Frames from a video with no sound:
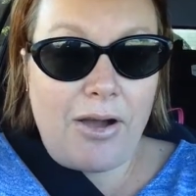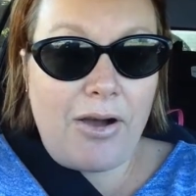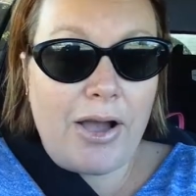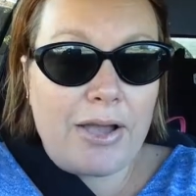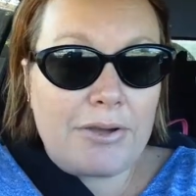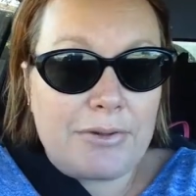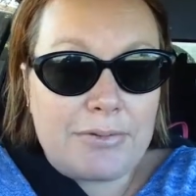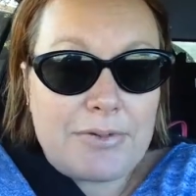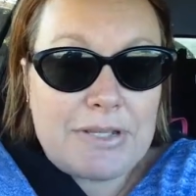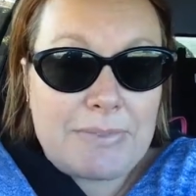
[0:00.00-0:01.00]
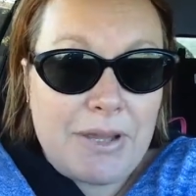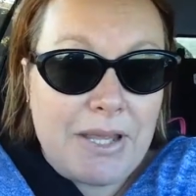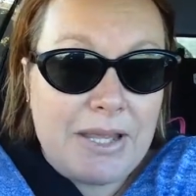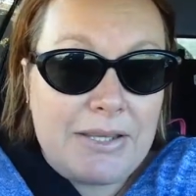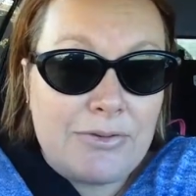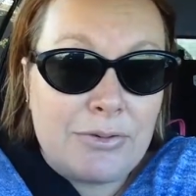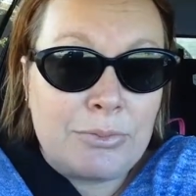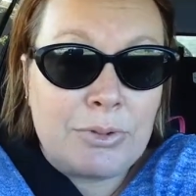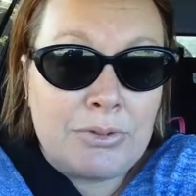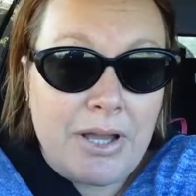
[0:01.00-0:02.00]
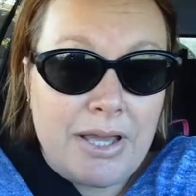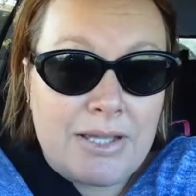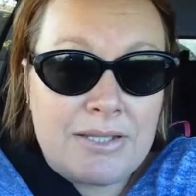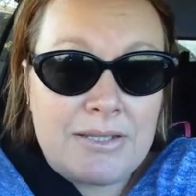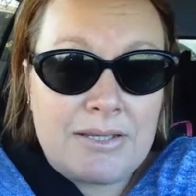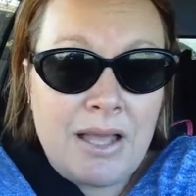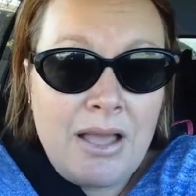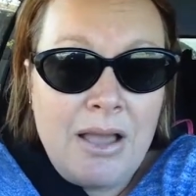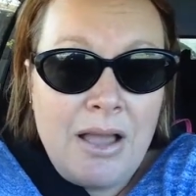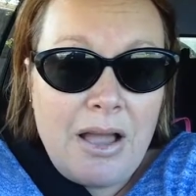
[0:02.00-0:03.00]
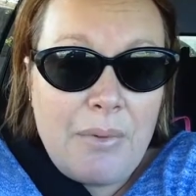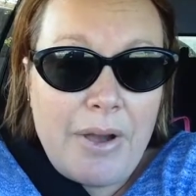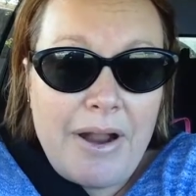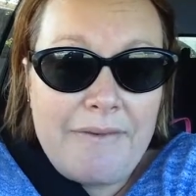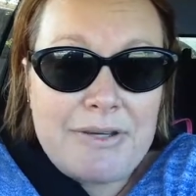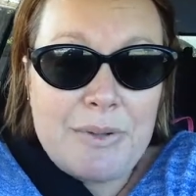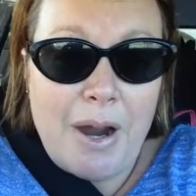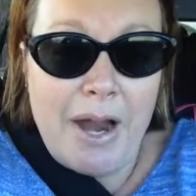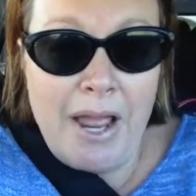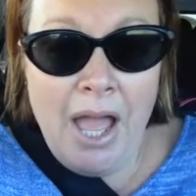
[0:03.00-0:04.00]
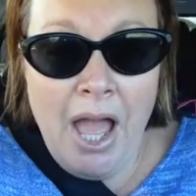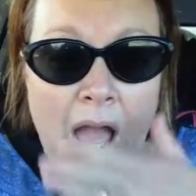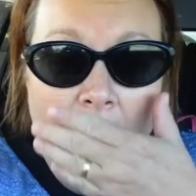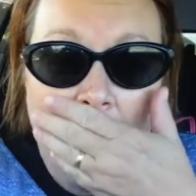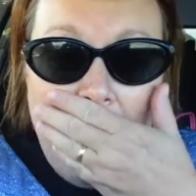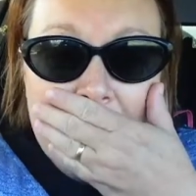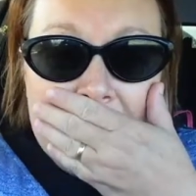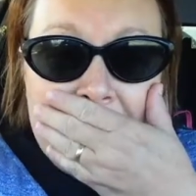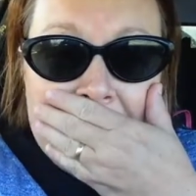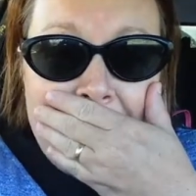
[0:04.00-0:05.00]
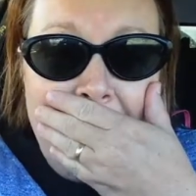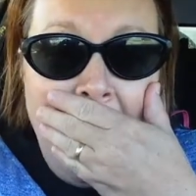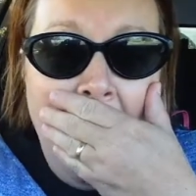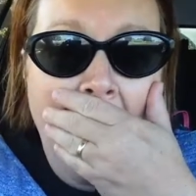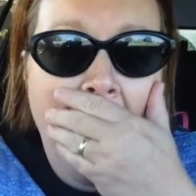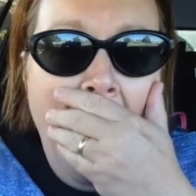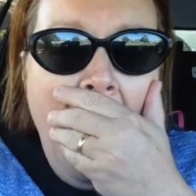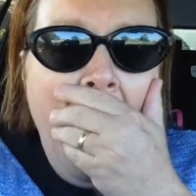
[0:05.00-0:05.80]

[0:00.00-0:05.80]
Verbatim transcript: high or it'll just be normal and I won't have to worry oh, excuse me. Oh,